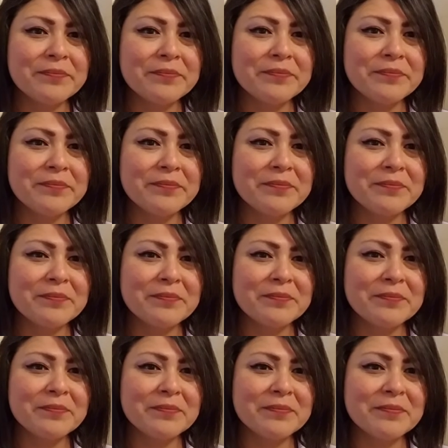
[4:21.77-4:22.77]

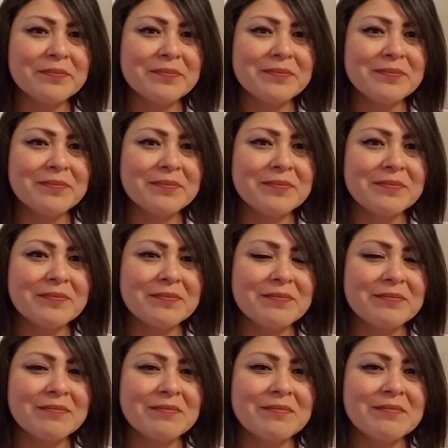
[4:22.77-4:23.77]
Nothing is said.